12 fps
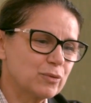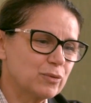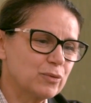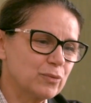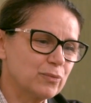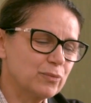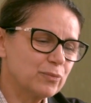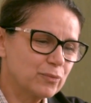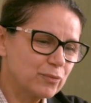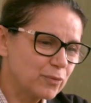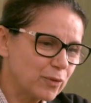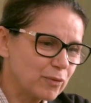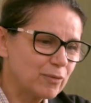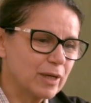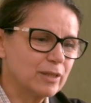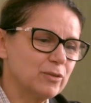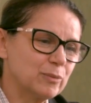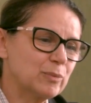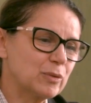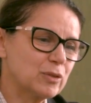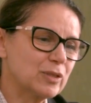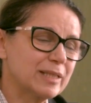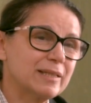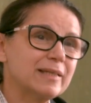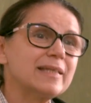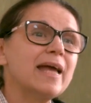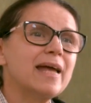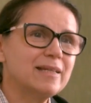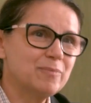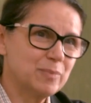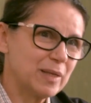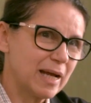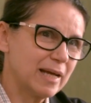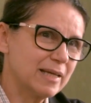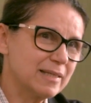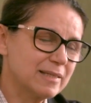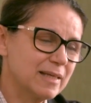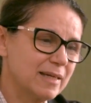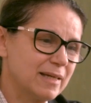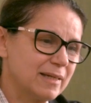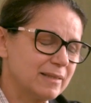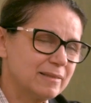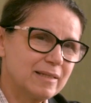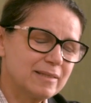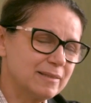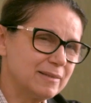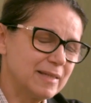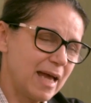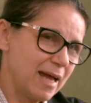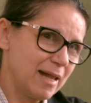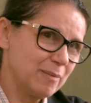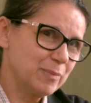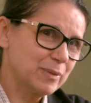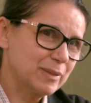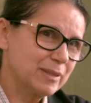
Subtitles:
to forward your project at any price doesn't help.